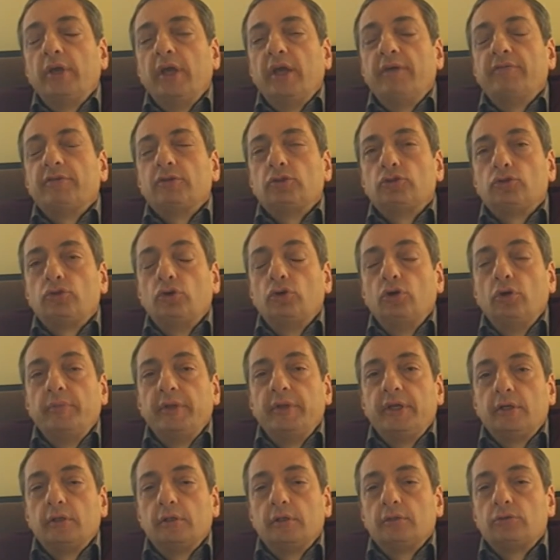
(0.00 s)
have
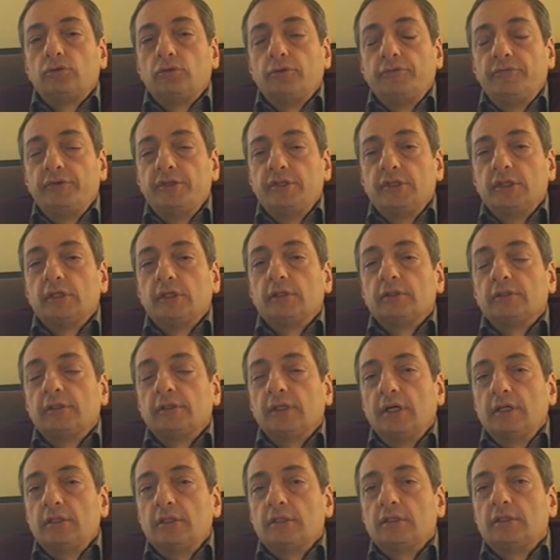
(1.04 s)
astrophysical
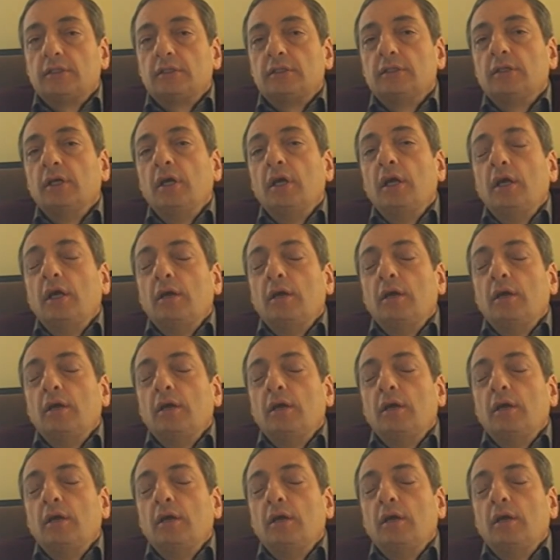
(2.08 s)
tasks,